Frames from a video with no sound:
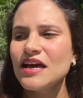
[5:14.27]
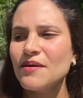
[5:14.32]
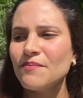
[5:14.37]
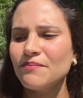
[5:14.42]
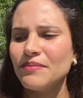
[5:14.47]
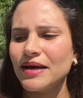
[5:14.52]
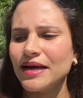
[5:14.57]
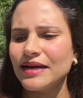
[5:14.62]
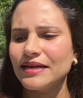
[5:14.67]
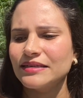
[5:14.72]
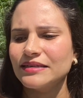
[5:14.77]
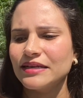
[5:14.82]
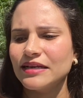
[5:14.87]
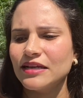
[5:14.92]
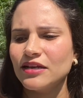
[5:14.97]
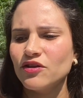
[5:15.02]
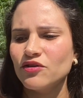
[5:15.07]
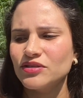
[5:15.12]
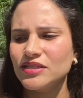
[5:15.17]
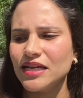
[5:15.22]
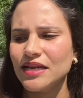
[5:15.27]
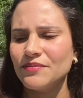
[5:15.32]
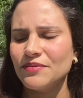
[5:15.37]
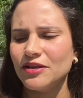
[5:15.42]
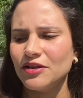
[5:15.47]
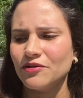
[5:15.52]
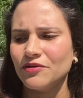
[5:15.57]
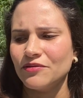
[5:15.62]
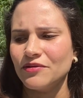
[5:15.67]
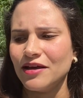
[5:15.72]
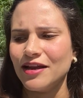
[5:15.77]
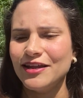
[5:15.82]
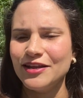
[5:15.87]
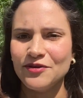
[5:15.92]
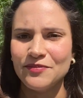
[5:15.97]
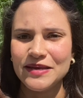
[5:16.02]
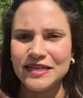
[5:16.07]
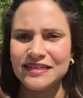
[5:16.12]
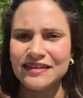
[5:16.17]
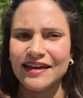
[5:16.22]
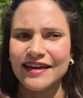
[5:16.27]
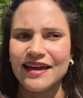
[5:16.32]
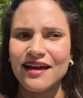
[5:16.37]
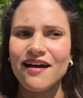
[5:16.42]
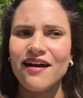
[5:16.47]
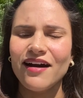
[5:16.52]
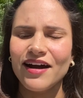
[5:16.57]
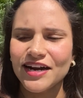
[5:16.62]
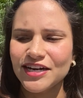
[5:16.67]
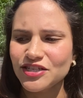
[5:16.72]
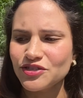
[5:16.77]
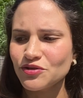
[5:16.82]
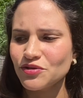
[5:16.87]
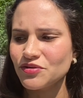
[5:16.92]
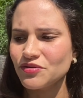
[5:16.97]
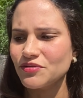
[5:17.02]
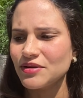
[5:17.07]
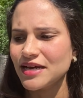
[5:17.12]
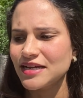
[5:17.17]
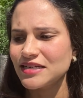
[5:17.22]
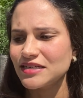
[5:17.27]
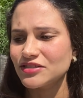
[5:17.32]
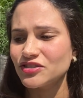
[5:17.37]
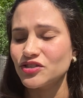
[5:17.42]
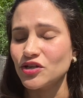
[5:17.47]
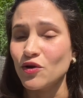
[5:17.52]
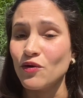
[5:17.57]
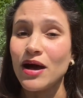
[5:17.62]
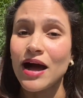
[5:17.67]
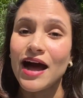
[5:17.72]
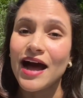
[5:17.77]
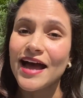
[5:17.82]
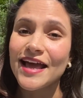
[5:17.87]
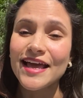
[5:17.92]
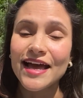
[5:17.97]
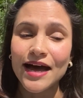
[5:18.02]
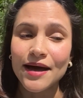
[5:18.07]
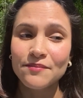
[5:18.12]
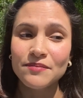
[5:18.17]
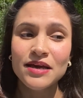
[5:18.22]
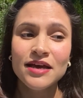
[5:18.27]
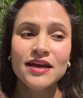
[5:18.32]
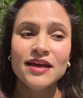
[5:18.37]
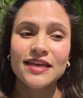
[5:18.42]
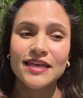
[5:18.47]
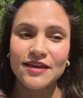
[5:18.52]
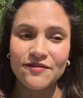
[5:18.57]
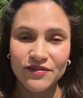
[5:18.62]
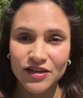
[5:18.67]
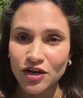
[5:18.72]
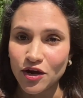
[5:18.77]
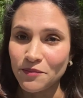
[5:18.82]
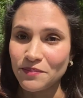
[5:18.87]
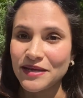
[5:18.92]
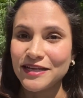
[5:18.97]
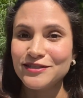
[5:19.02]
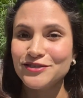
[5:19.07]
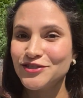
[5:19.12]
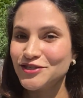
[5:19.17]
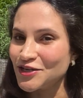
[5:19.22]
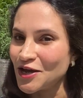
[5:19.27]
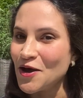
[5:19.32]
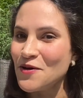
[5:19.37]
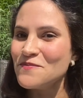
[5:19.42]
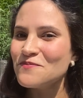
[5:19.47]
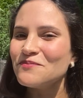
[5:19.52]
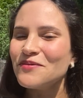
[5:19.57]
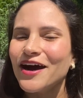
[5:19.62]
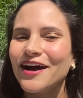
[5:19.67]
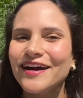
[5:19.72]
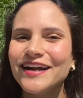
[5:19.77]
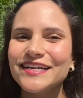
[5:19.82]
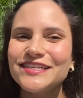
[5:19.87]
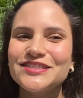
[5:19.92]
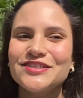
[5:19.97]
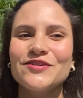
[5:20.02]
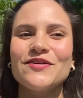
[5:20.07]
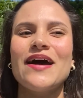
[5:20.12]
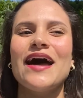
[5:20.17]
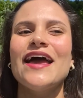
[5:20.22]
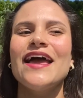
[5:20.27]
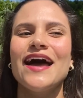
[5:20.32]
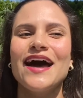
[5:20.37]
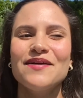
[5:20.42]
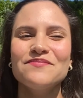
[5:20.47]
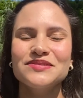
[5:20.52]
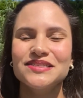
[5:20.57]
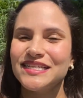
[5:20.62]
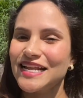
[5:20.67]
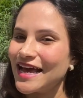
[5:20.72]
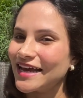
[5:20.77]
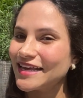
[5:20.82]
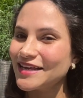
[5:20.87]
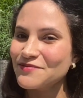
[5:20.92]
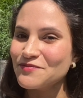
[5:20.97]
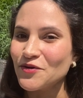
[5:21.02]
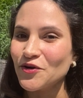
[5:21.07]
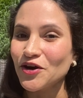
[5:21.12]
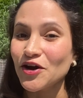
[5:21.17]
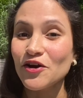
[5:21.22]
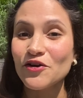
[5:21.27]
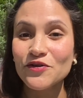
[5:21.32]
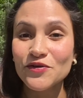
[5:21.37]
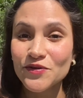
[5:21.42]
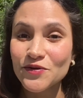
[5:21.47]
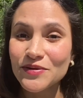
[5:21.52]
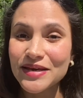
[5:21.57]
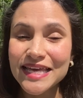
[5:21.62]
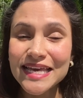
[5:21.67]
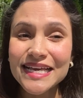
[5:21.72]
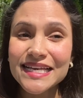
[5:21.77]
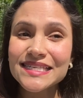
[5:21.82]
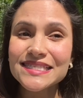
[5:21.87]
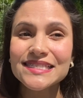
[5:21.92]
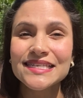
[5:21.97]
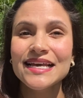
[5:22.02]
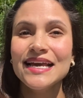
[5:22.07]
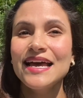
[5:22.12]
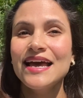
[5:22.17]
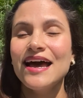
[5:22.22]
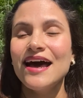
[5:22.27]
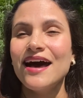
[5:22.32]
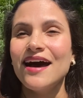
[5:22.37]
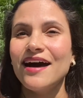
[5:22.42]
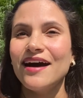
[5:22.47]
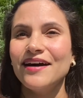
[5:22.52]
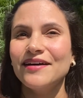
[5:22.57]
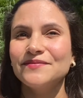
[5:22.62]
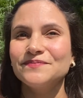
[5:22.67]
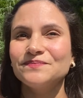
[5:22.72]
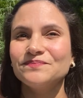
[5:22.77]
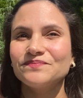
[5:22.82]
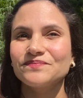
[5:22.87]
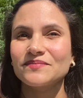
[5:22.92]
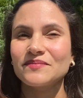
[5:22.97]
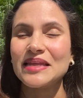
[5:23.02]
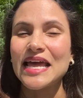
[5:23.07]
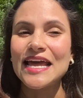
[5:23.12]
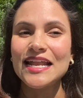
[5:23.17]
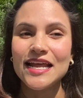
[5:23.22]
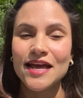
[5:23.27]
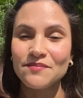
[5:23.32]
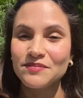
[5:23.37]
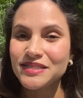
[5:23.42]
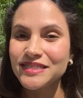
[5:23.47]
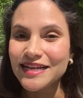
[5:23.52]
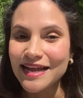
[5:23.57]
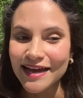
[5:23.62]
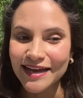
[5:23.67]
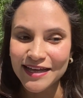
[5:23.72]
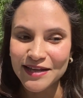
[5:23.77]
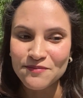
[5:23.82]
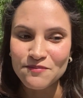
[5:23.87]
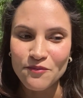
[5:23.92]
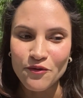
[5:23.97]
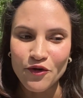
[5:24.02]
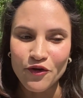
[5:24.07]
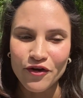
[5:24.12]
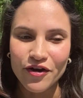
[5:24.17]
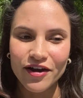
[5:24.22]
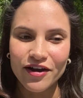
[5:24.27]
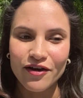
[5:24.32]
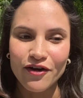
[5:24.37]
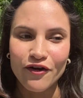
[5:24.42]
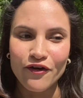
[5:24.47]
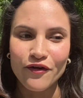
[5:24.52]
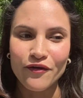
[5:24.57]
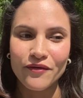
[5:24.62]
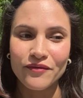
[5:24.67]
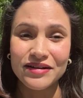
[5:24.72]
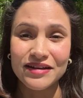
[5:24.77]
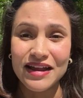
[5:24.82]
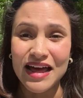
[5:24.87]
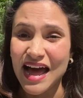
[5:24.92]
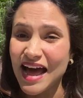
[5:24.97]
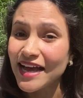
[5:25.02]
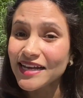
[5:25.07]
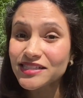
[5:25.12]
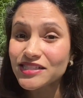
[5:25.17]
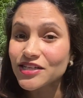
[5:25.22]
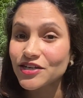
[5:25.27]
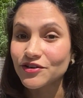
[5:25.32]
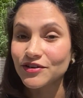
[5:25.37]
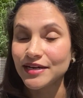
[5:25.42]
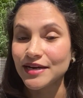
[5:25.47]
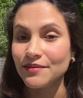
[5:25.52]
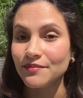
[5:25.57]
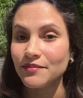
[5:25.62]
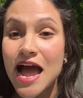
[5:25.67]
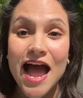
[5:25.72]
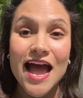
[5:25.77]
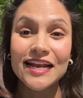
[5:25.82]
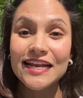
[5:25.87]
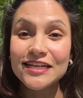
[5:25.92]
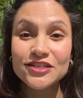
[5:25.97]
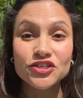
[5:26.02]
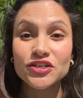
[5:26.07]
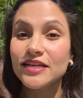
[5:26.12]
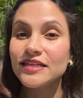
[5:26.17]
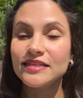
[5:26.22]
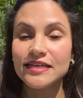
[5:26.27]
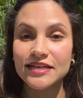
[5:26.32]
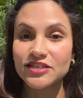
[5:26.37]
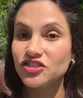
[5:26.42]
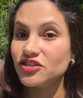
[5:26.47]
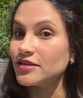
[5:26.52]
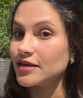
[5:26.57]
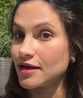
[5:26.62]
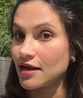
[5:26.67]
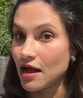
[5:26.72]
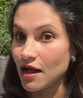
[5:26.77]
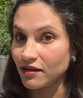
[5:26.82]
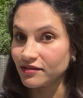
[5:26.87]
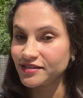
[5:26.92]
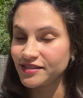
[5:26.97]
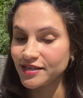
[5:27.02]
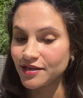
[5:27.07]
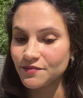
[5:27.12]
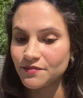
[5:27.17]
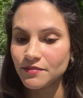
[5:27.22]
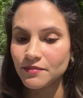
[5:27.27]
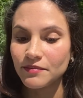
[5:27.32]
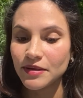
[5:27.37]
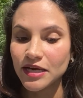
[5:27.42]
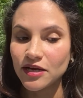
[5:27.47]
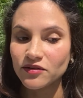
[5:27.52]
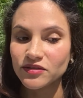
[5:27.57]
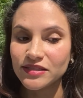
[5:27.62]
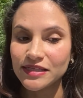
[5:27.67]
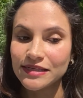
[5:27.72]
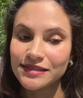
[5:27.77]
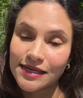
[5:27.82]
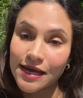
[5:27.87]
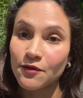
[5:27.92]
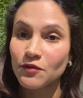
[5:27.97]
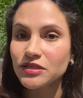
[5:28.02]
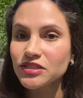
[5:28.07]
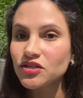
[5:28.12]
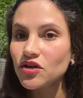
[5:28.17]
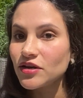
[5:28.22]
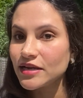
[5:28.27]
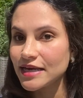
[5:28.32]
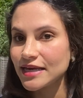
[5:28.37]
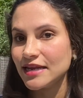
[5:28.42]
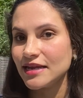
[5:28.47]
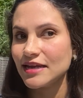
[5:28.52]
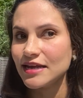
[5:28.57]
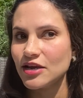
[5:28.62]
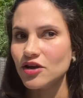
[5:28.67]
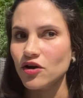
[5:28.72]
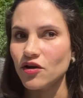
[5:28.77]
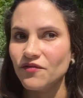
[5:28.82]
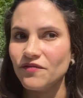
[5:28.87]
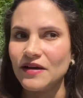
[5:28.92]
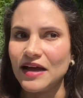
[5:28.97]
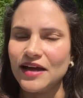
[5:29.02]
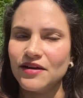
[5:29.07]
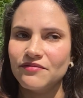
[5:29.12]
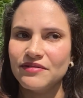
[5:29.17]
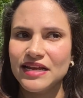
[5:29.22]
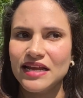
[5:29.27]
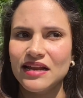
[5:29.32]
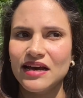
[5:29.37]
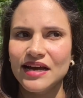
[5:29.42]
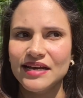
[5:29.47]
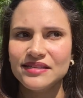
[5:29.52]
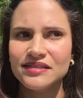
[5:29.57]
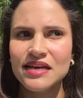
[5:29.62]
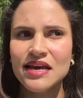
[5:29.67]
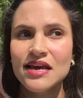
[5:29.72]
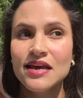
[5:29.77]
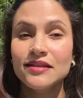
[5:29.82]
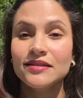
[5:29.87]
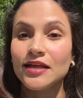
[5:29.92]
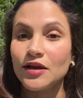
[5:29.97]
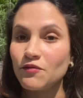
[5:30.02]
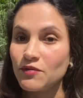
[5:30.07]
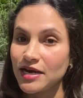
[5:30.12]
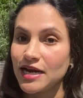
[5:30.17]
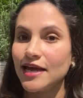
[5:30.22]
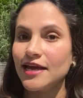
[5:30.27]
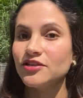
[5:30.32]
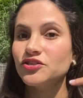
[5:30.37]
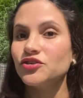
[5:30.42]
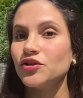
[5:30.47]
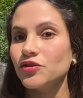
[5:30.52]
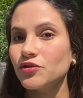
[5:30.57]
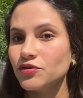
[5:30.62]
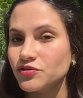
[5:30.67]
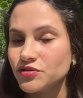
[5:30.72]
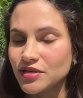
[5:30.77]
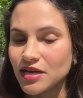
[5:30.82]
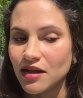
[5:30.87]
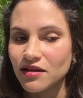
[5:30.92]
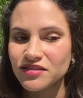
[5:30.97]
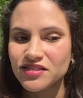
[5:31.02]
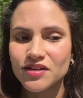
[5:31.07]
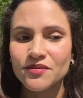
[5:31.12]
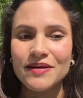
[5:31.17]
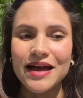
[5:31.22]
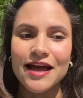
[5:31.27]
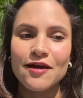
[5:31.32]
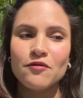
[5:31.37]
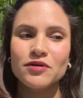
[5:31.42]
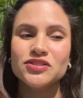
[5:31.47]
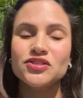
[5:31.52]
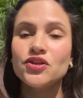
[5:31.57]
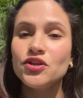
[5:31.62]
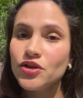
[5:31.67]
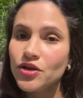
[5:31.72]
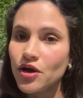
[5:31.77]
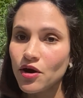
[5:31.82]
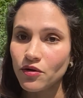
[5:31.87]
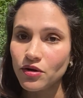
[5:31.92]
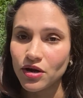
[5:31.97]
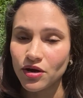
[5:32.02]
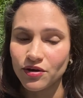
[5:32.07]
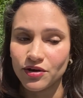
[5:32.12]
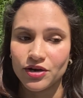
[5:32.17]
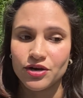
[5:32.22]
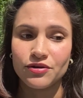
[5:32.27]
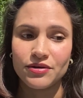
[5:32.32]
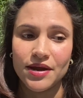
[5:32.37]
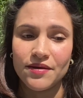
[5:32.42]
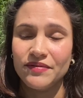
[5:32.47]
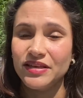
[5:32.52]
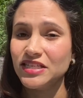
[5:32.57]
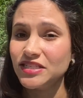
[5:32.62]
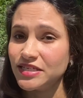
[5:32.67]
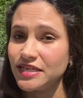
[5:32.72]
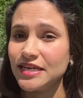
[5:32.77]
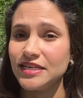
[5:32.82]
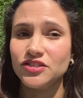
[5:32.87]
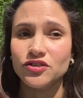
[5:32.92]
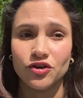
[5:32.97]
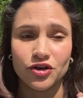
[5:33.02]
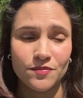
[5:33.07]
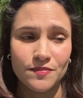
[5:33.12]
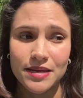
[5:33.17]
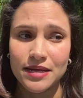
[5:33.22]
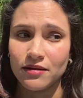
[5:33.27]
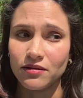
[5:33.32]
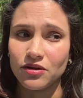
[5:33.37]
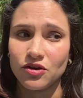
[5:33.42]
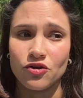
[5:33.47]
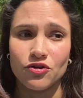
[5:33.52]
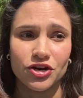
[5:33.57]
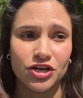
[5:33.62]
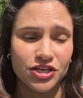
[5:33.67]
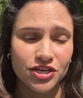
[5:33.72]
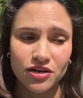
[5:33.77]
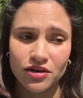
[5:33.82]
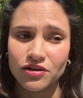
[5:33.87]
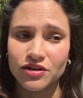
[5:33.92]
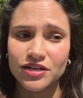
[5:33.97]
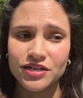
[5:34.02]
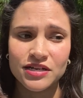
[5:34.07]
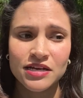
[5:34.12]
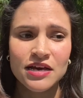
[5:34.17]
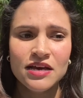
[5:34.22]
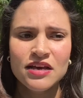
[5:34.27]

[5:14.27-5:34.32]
But it looks a little bit like hard to do it, so I am giving up in some parts. So I am snacking more on cookies, and I'm snacking more on ice cream. I literally ditched the calcium because since I was not eating enough, I realized that when I introduced calcium, I was no longer craving cheese or milk or yogurt.